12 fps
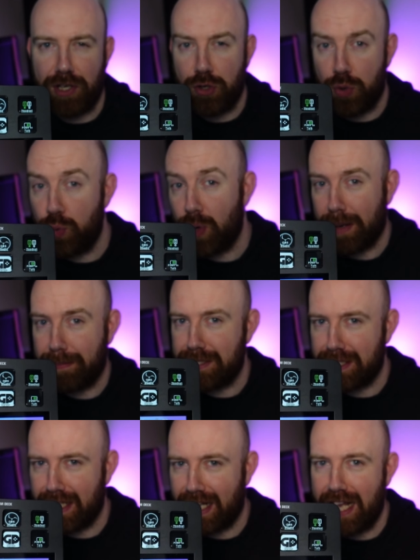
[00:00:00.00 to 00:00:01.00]
cool
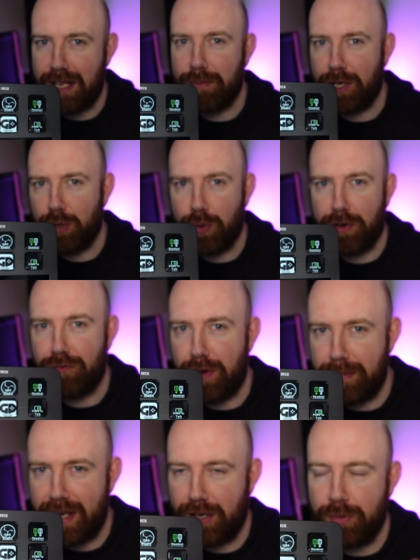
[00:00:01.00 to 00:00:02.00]
happens in a game and I want a
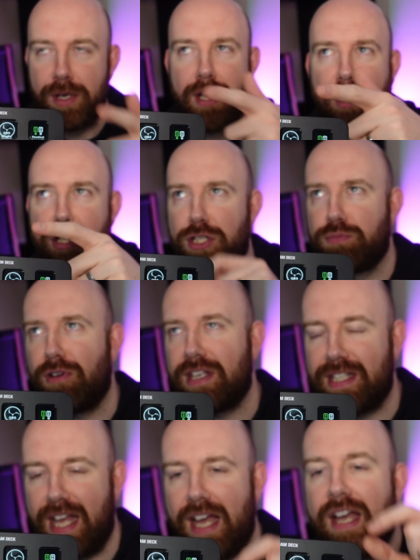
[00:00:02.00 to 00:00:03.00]
thumbnail, I can just
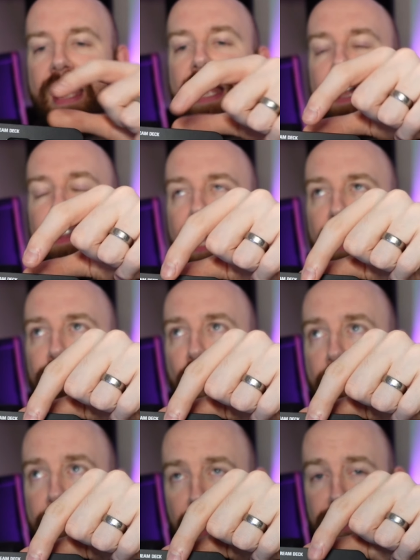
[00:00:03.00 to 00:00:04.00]
press that. Then I've got
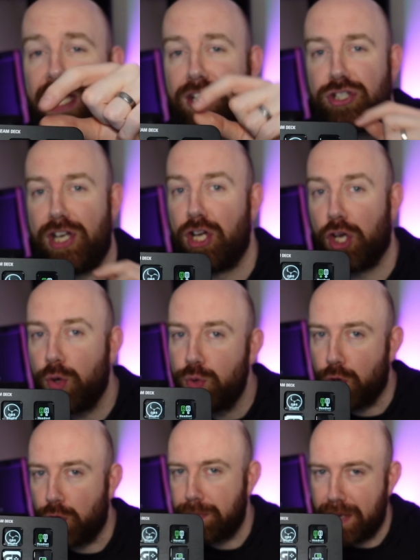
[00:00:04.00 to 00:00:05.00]
a button to actually
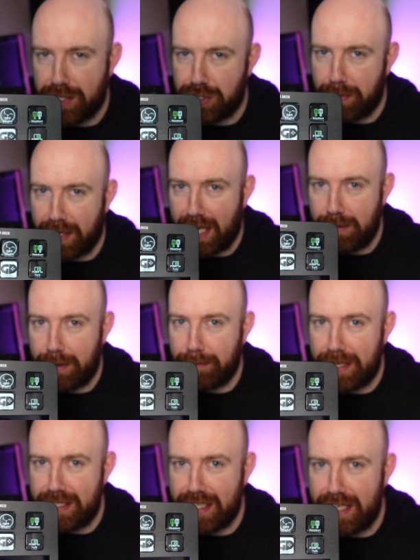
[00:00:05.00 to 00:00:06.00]
load OBS on my gaming
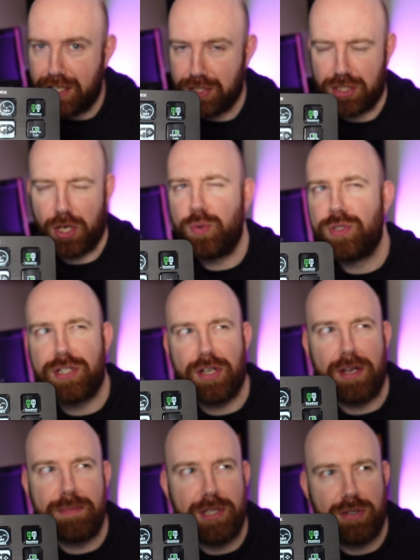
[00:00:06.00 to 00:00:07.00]
PC because loads of
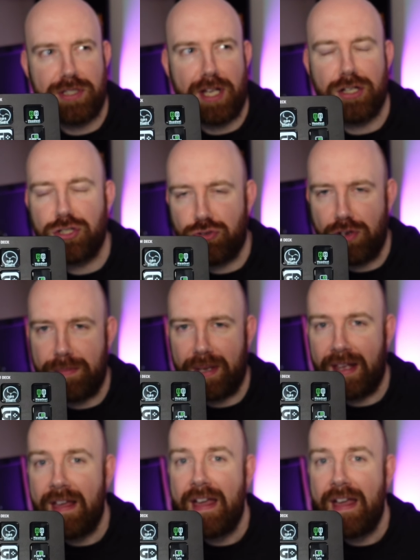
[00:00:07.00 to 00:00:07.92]
times I'll start streaming